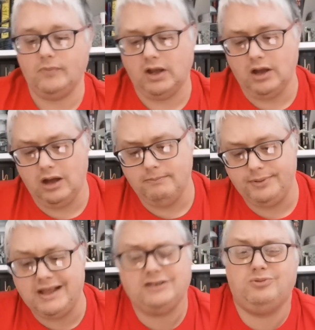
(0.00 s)

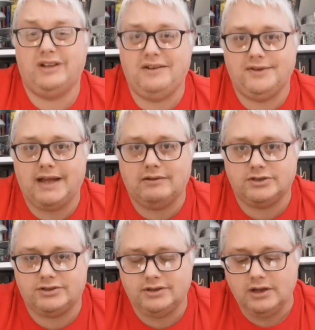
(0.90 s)
But that's what they've
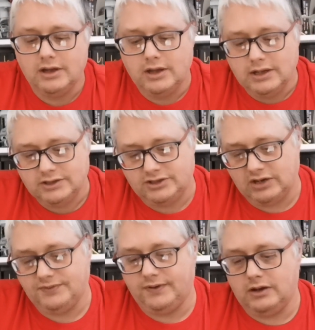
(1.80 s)
announced
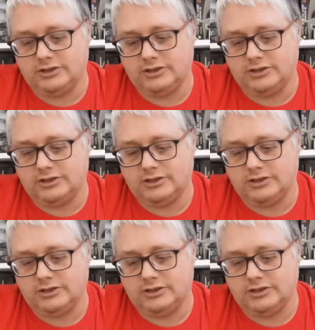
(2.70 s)
so far.